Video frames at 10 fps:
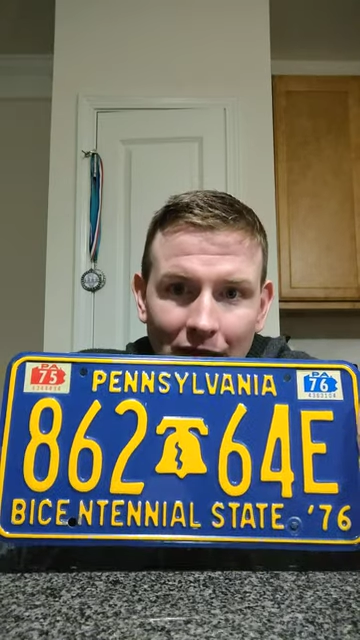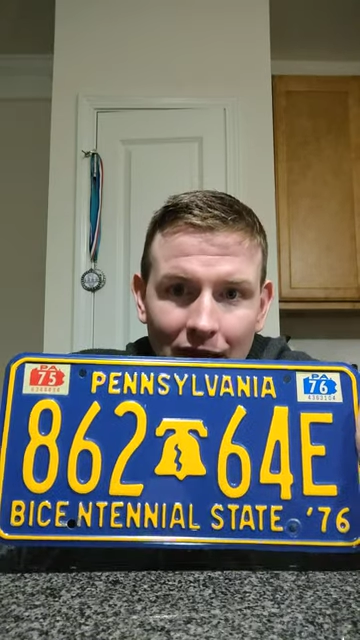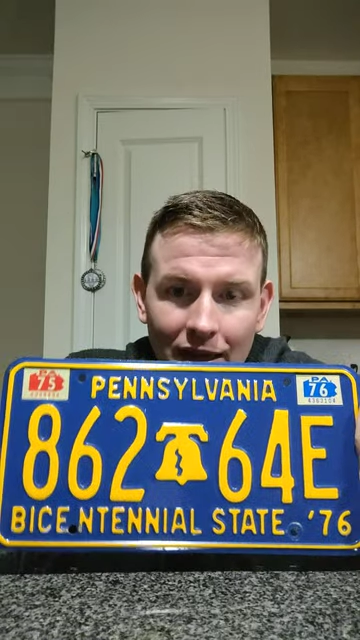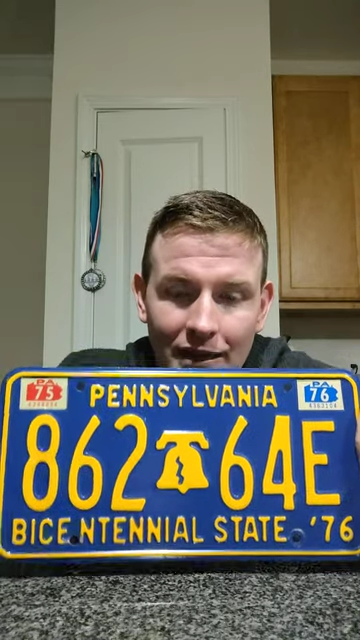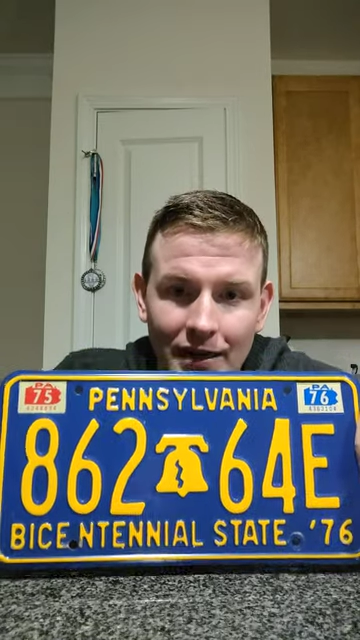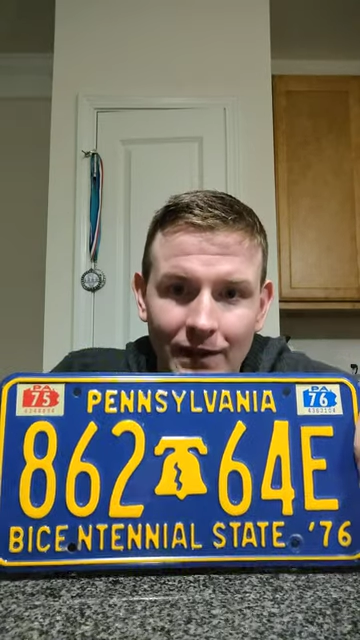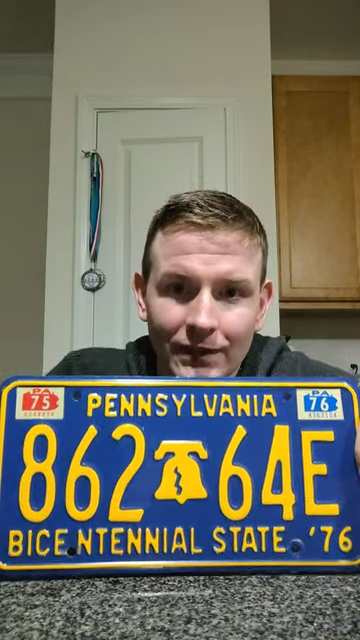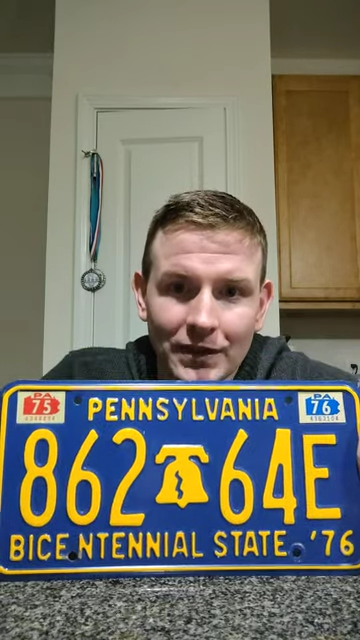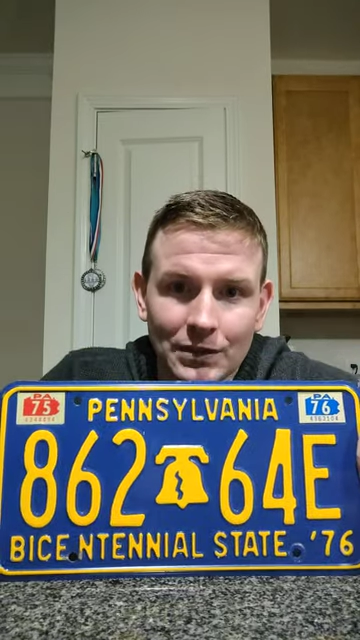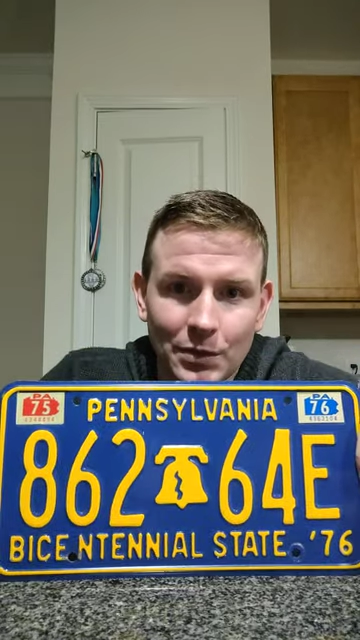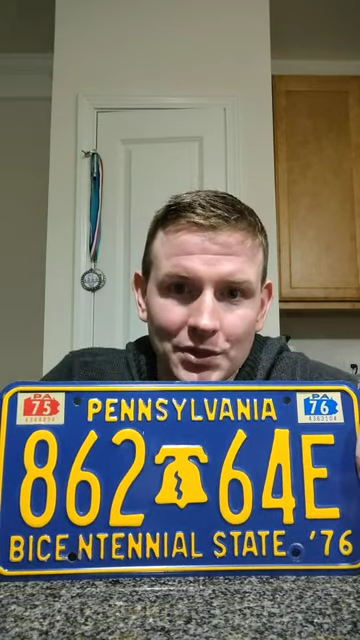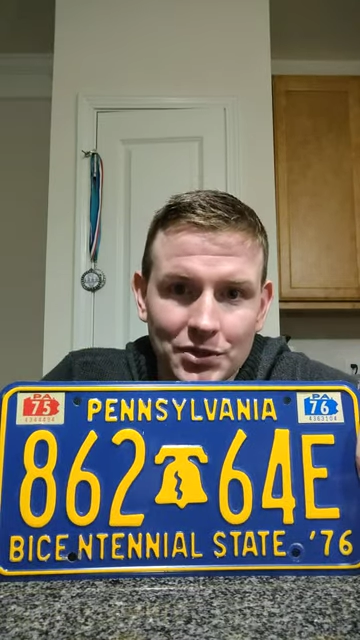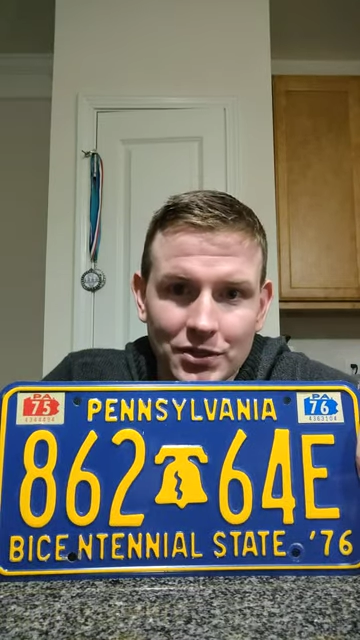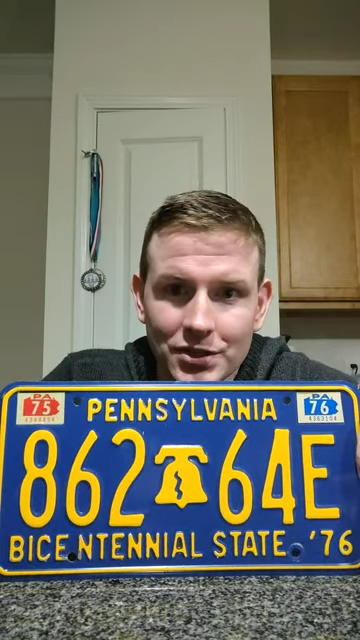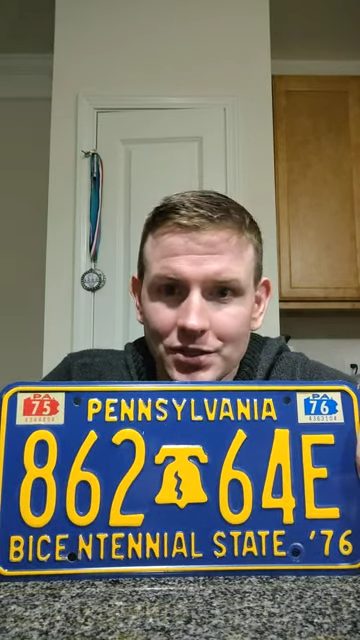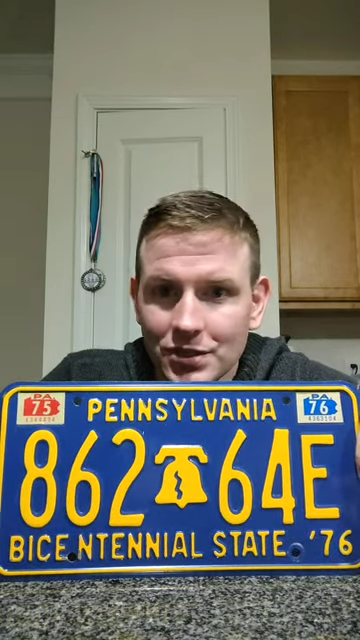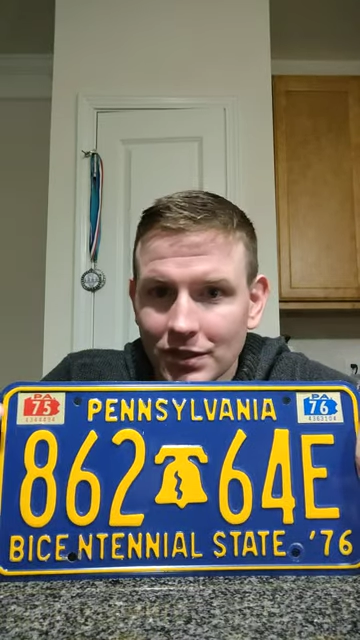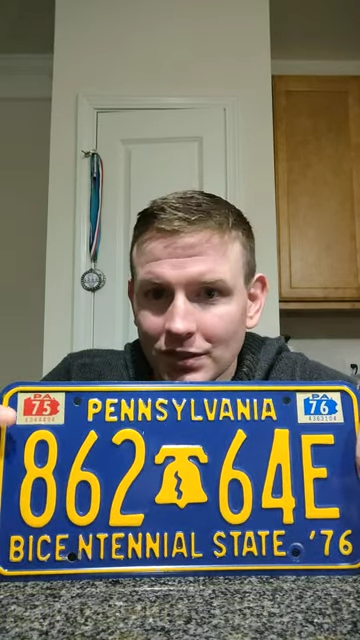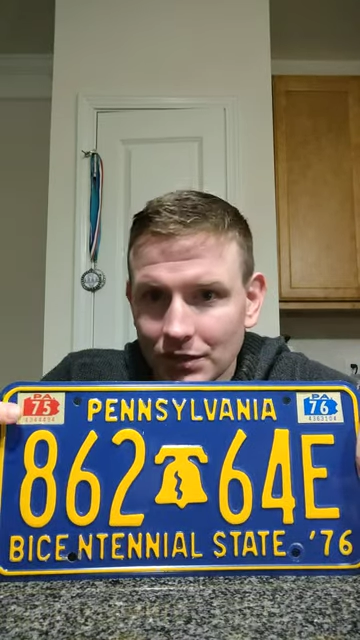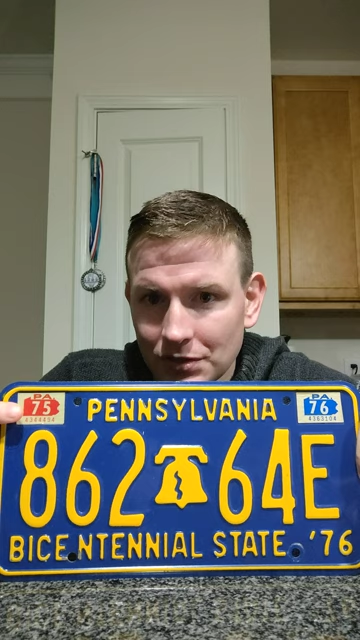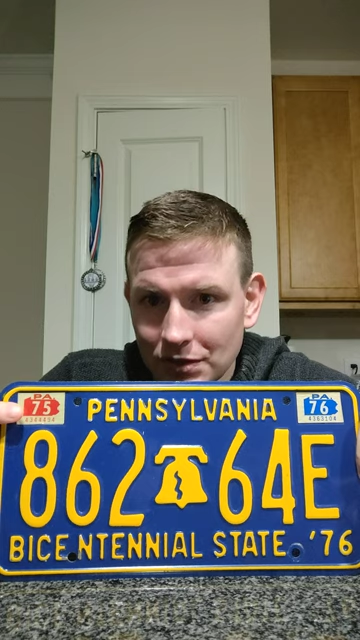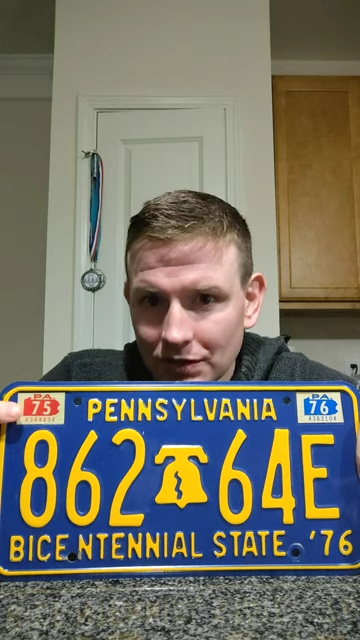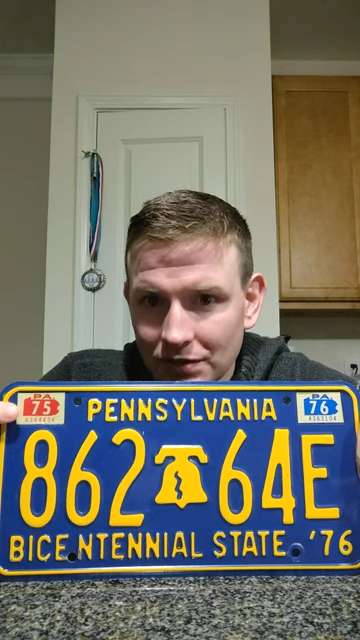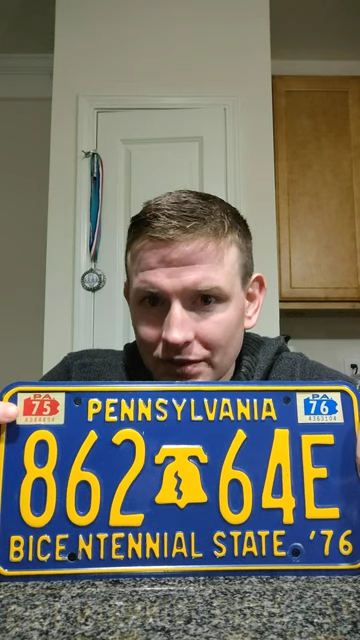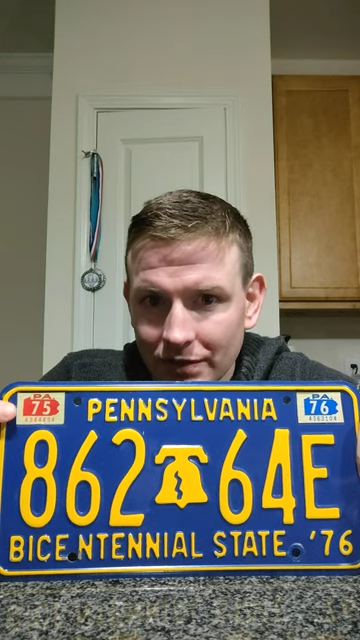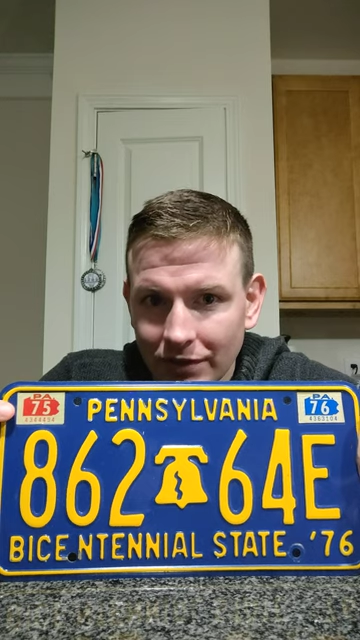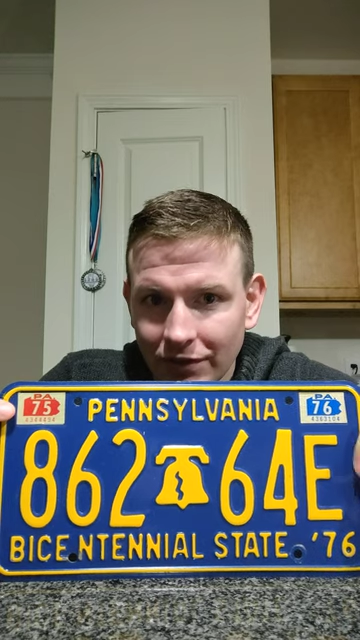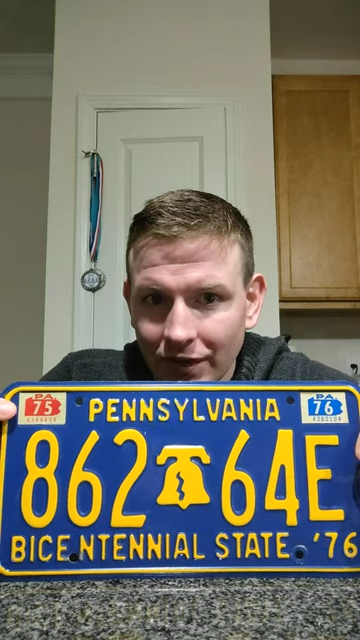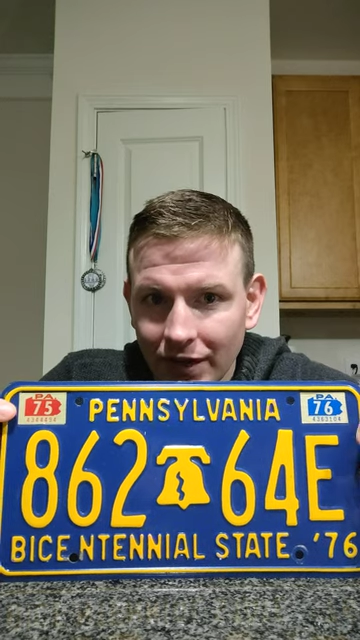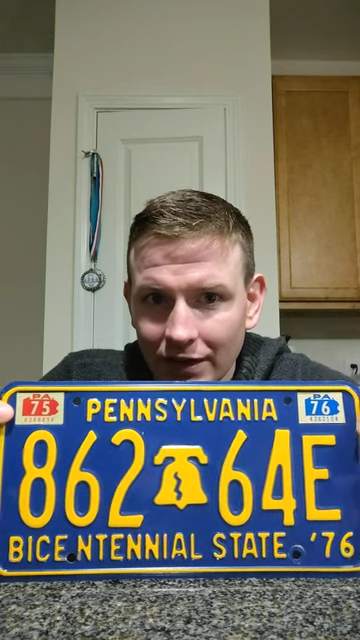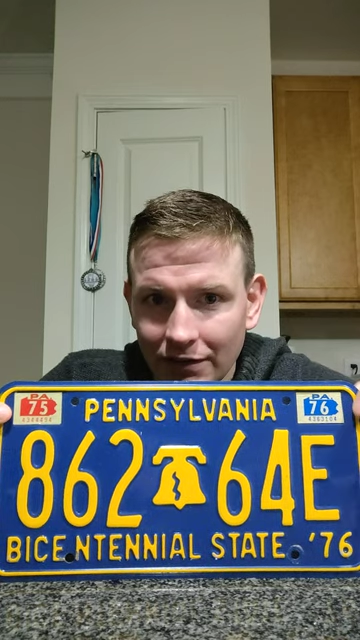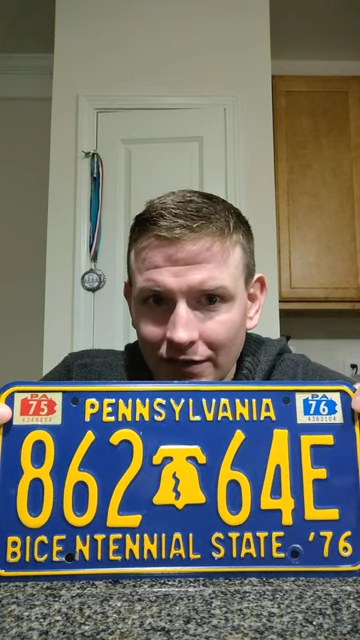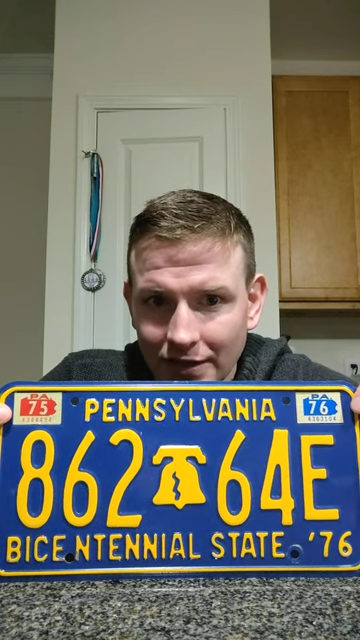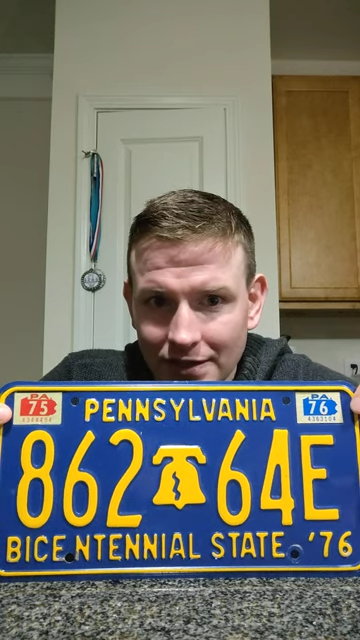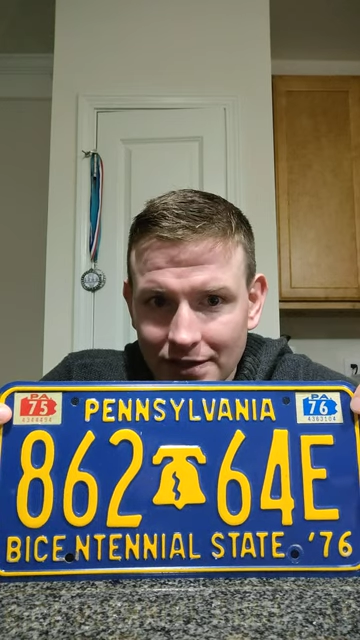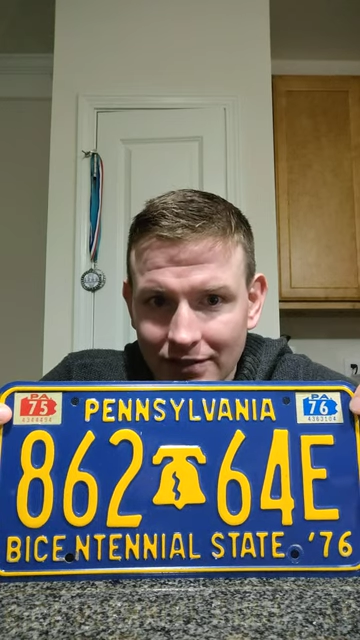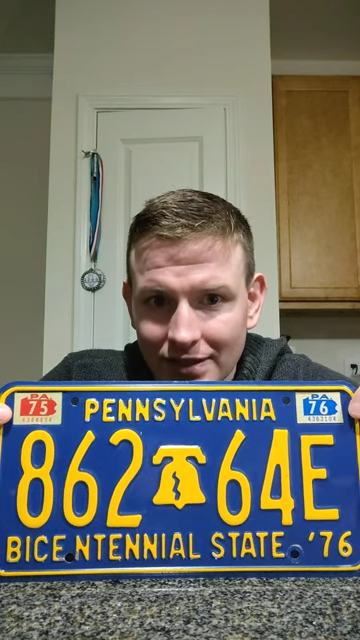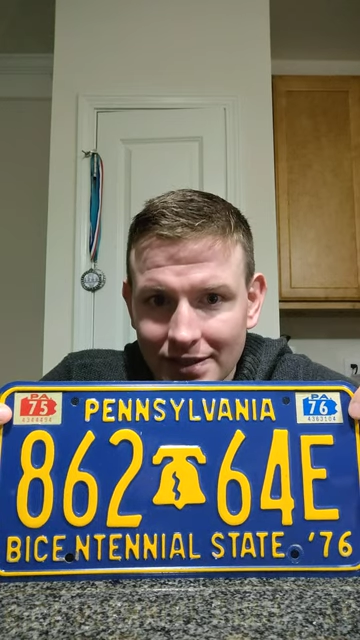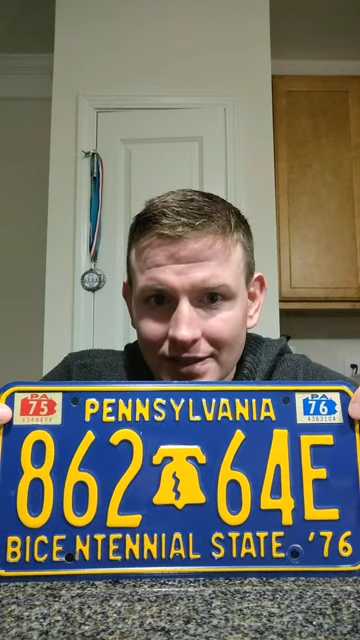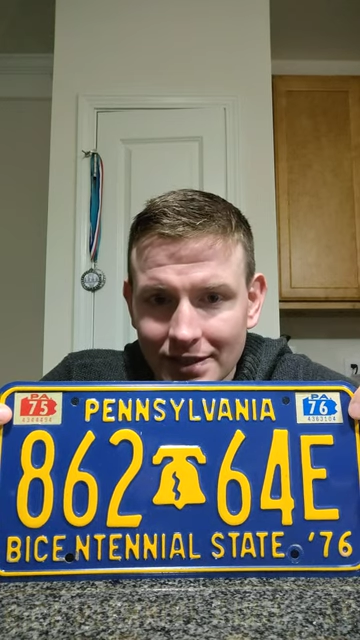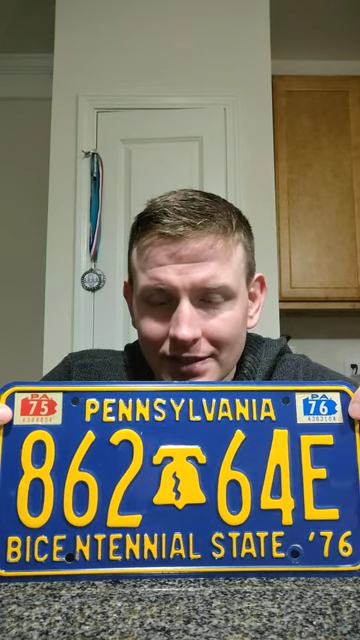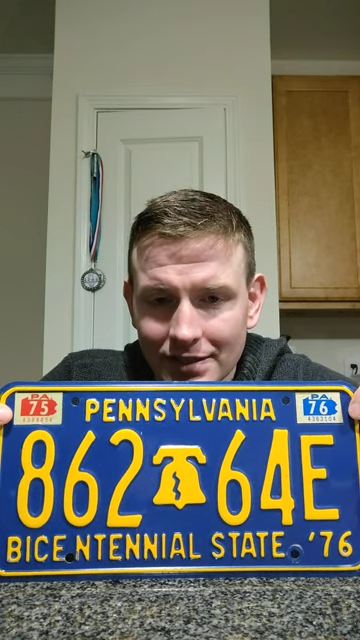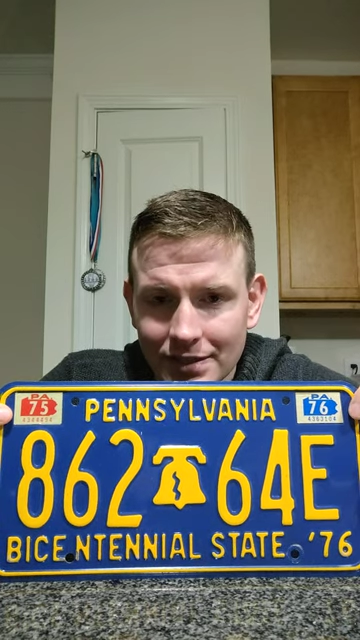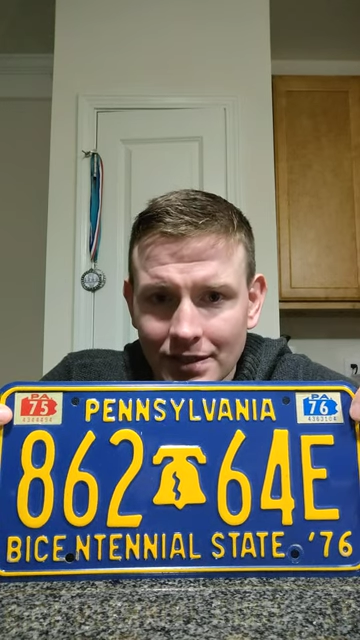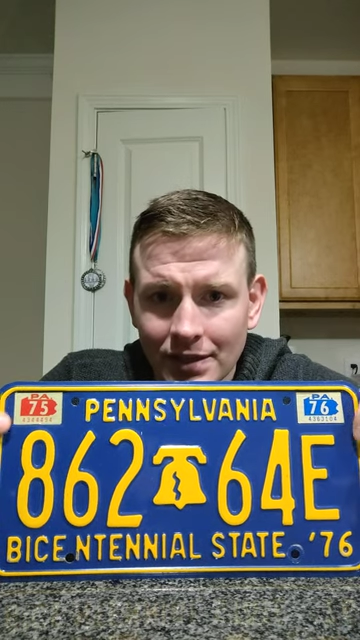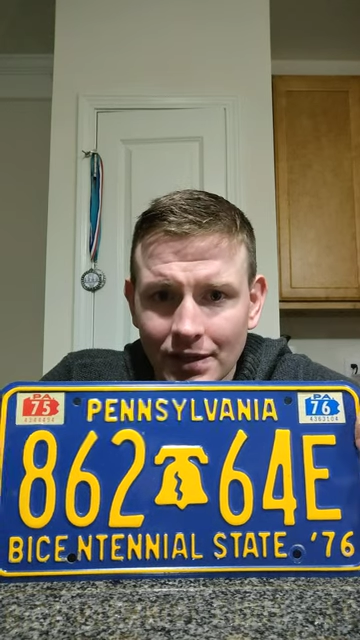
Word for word: and I've got the registration stickers of 75 and 76.